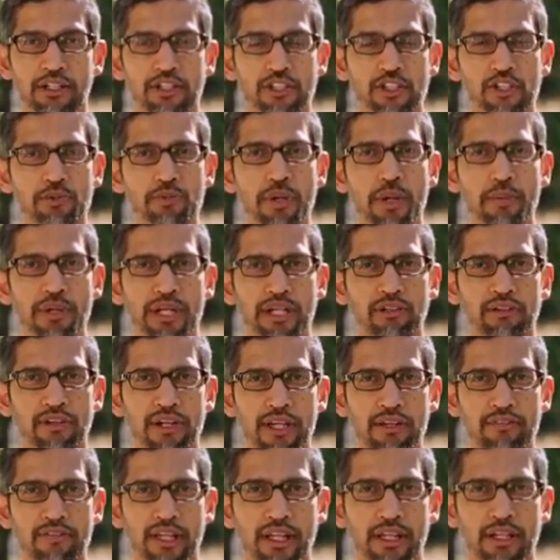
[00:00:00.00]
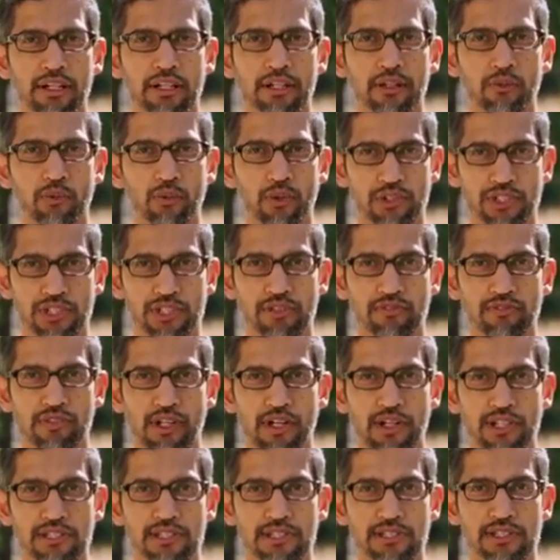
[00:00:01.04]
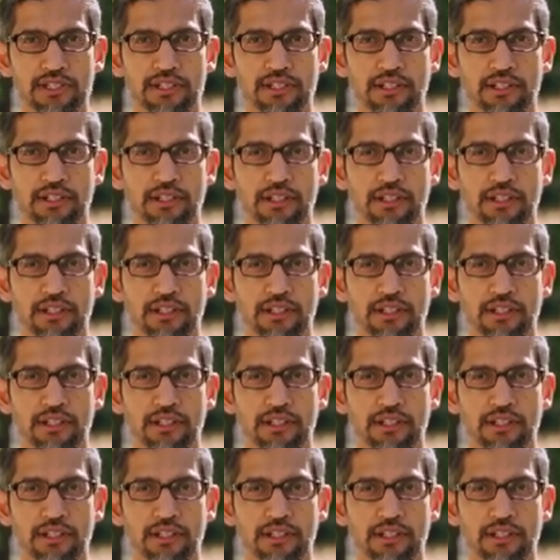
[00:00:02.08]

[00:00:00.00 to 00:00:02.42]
you may be grieving what you've lost.